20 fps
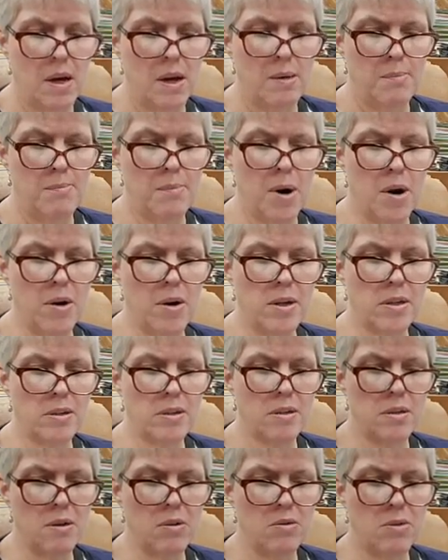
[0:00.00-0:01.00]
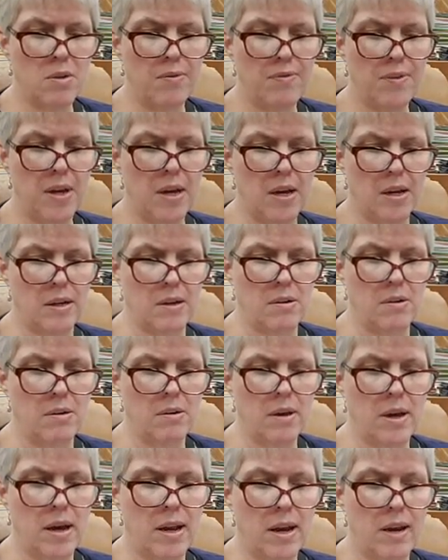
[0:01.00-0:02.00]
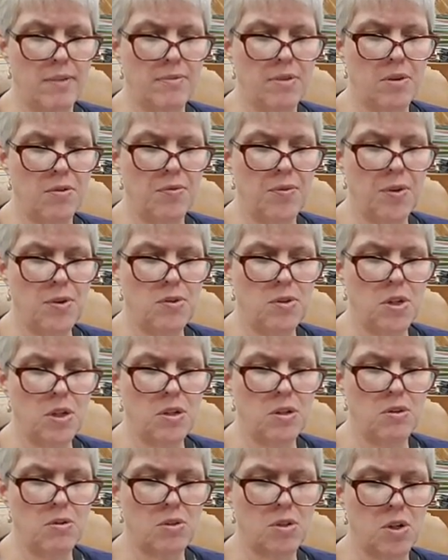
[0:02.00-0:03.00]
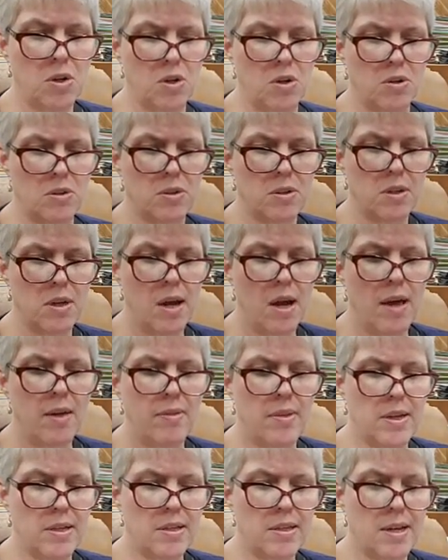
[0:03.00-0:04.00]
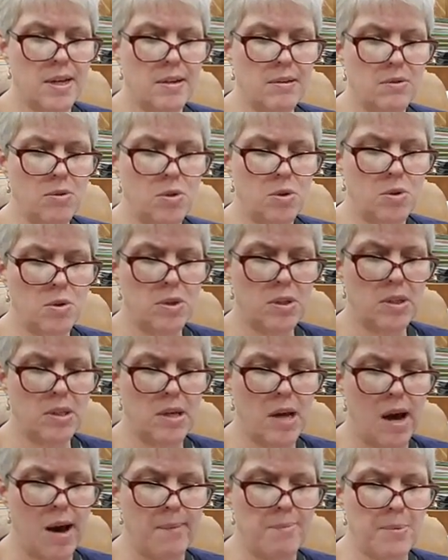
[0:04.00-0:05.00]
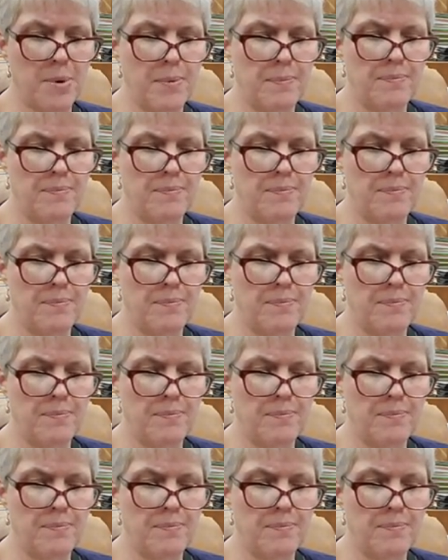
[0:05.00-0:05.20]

Marius slowed the vehicle, and after a few gentle turns, they settled to a stop.